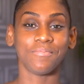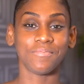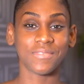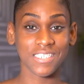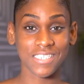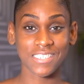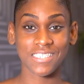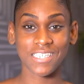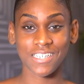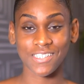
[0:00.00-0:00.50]

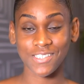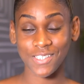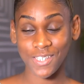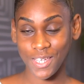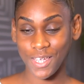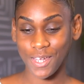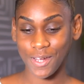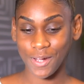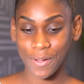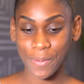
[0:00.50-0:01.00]
detailed
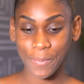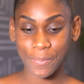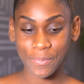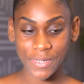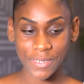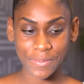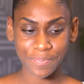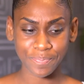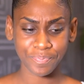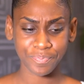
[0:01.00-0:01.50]
here,
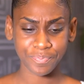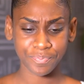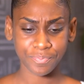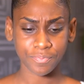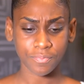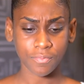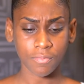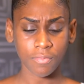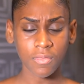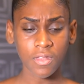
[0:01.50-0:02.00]
but
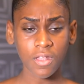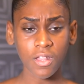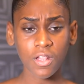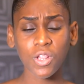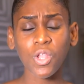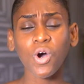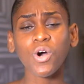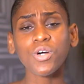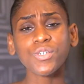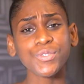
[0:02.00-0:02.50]

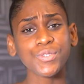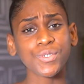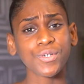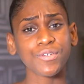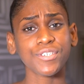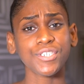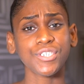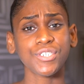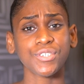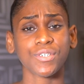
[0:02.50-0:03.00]
long
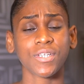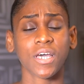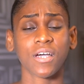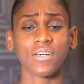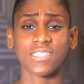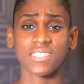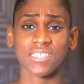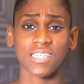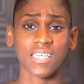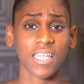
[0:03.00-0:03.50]
story short, our
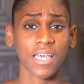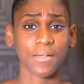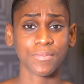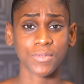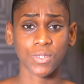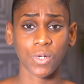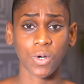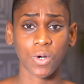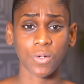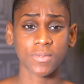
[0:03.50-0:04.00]
skin
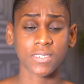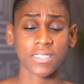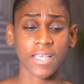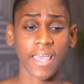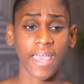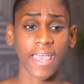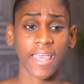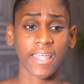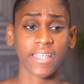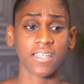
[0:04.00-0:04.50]
absorbs,
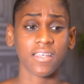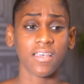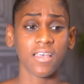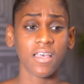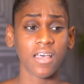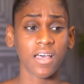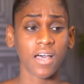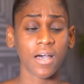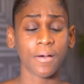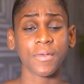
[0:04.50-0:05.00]
and
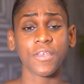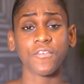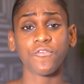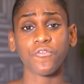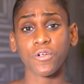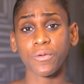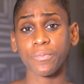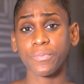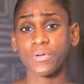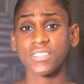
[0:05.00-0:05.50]
if
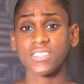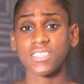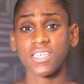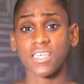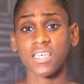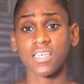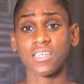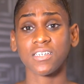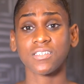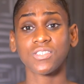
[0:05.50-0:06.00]
we're
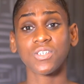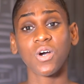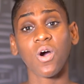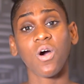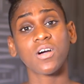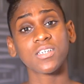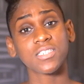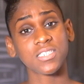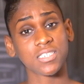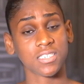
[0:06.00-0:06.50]
putting
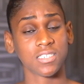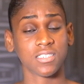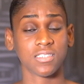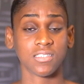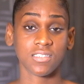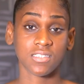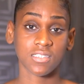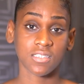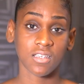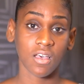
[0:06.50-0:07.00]

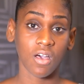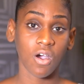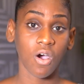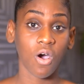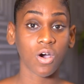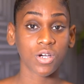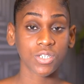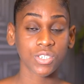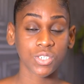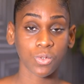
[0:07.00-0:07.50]
toxins
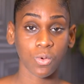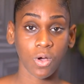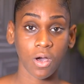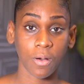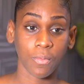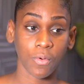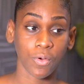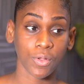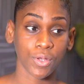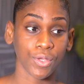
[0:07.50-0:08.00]
onto
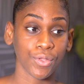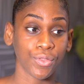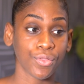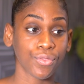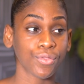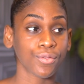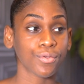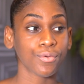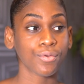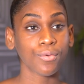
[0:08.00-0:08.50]
our body
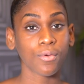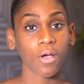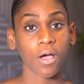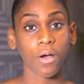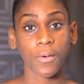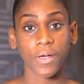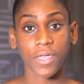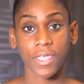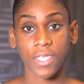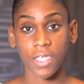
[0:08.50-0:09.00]
through
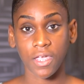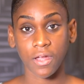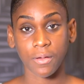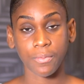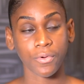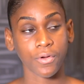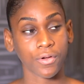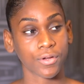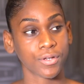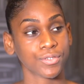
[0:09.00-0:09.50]
our hair
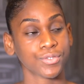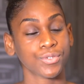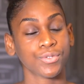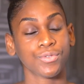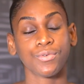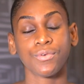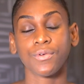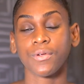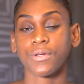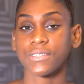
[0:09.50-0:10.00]
products,
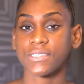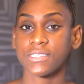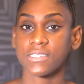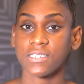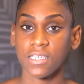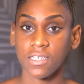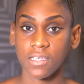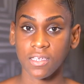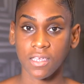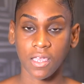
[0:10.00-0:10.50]
through our
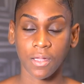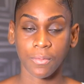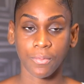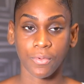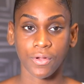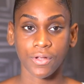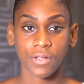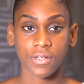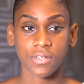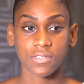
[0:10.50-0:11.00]
skincare
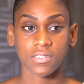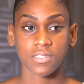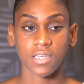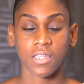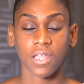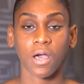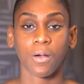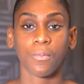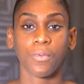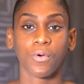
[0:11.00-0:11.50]
products, then
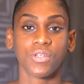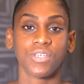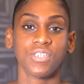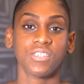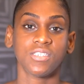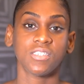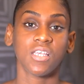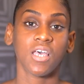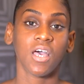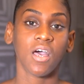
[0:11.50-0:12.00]
our
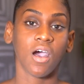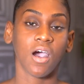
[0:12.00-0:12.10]
bodies